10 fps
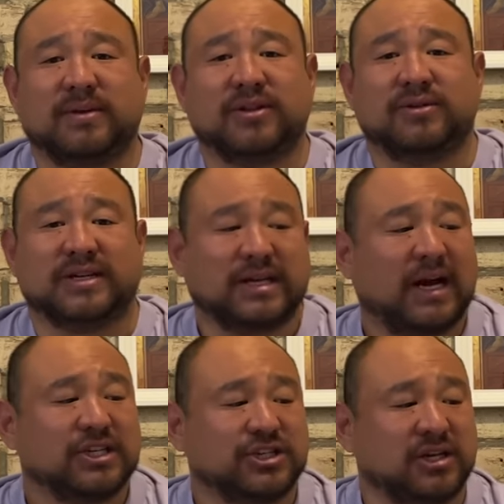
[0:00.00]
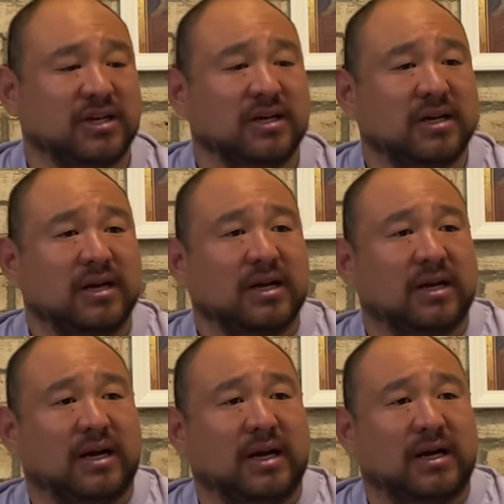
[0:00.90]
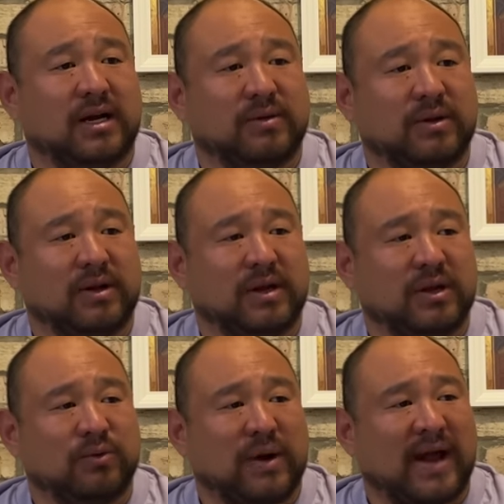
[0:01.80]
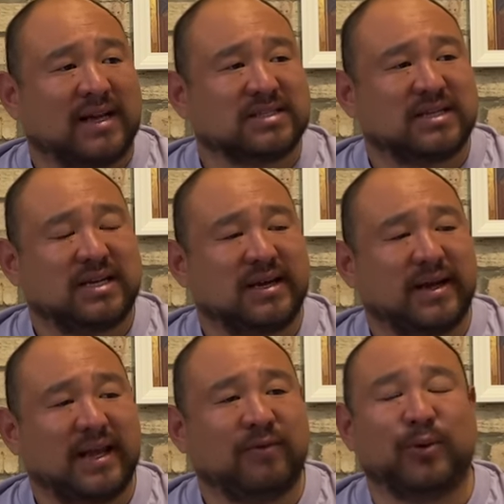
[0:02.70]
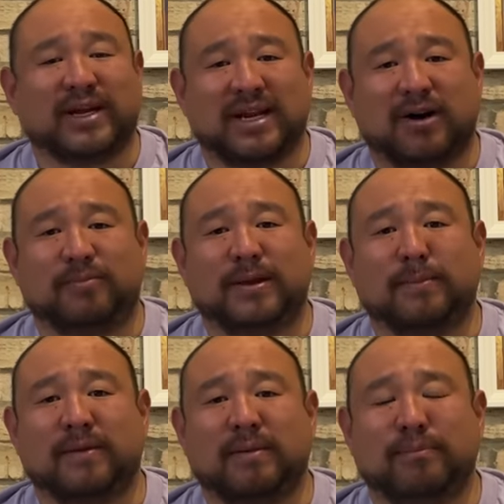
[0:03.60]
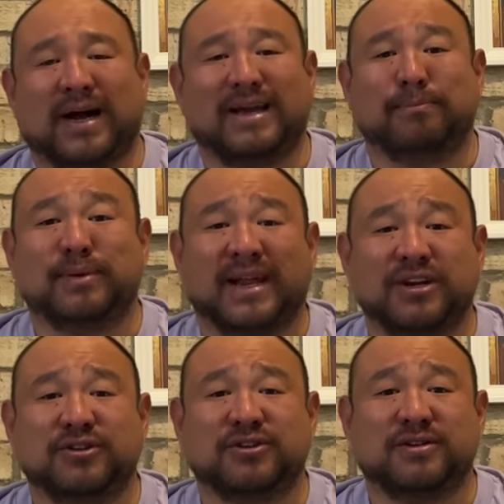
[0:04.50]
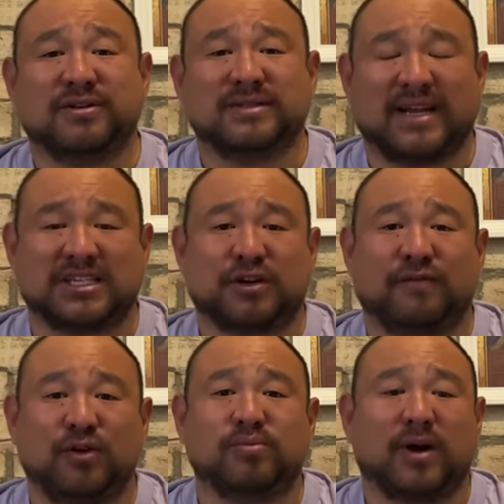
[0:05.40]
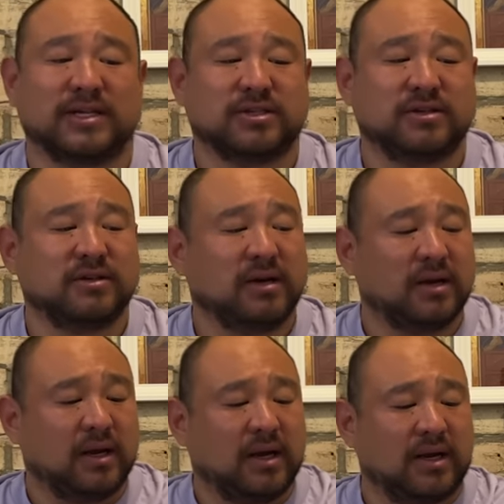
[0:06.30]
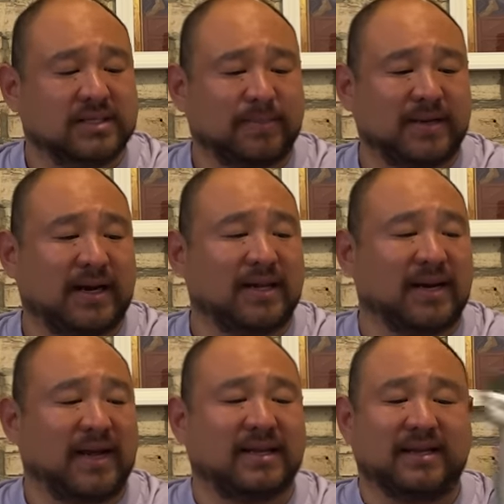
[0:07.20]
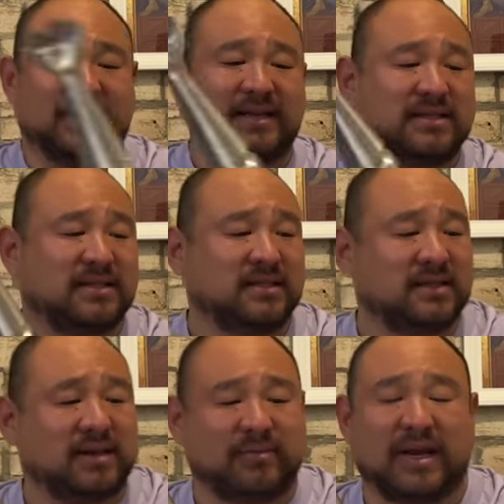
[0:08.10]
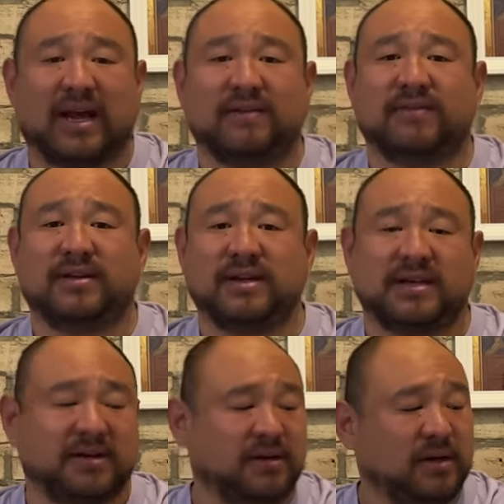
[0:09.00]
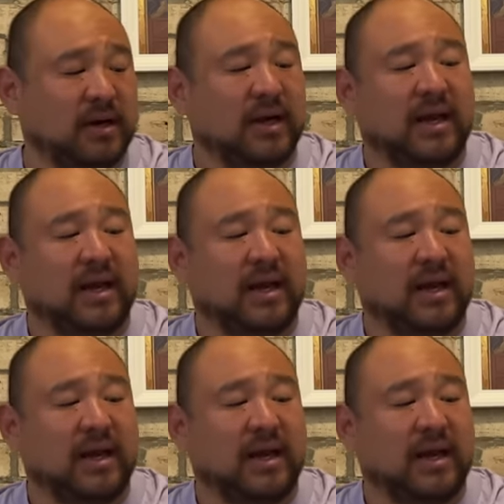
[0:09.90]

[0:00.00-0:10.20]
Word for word: mother, Natasha, uh, asked if we could help them buy a blender slash food processor, uh, something kind of like this that we have here.